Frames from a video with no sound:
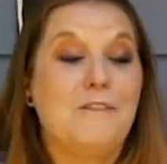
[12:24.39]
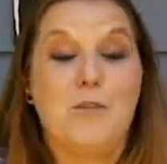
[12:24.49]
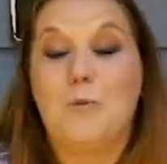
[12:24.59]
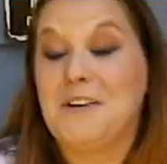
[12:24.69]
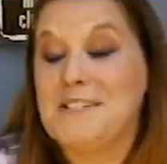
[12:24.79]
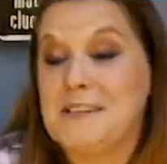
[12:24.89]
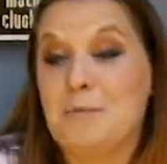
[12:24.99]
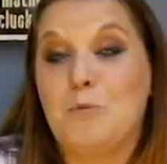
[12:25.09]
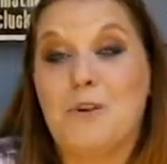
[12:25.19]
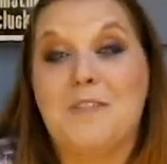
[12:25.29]
If you want to
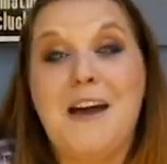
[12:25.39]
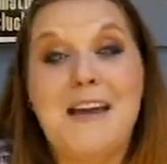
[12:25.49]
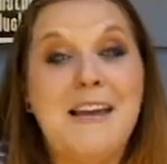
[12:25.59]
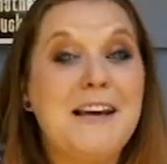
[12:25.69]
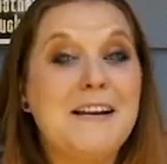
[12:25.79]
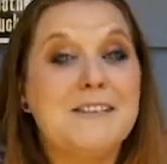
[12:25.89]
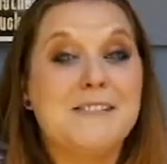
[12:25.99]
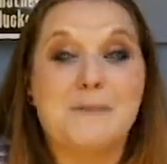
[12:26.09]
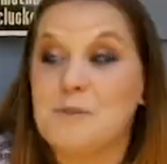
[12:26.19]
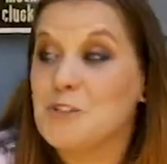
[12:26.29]
see more like it,
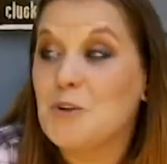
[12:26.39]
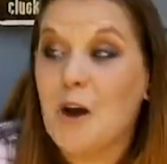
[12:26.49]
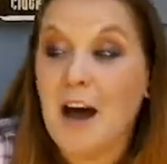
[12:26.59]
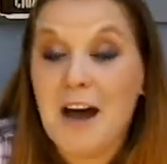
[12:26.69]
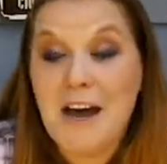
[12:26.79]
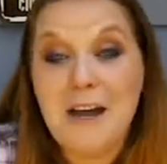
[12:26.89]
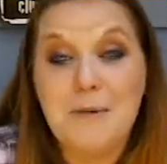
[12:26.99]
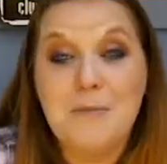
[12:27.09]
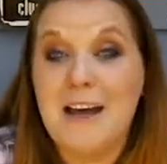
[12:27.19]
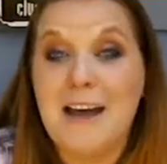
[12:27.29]
subscribe.